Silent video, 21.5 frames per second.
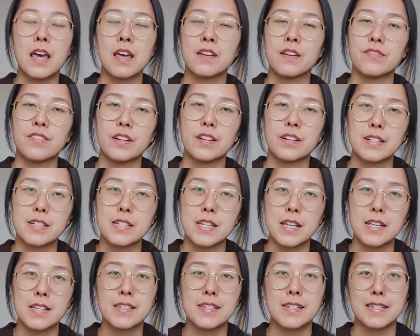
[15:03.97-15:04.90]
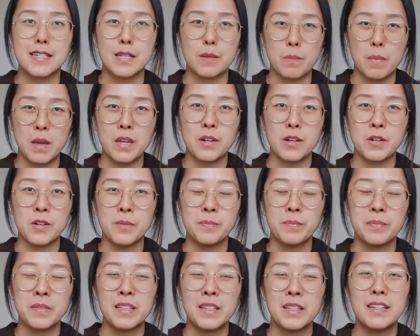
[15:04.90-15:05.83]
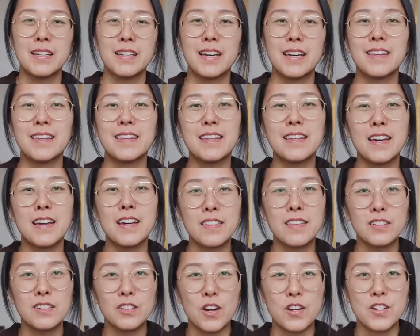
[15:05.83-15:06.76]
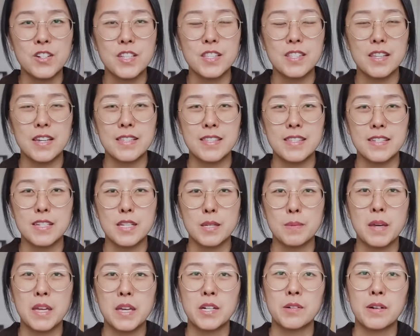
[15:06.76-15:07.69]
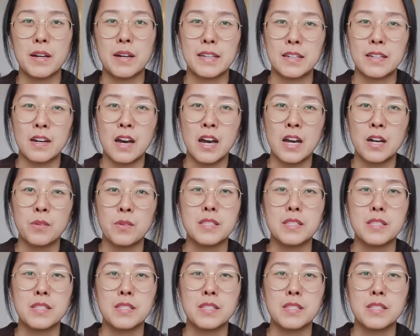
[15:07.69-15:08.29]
and a very tasty tomato. And the other large slicing tomato I got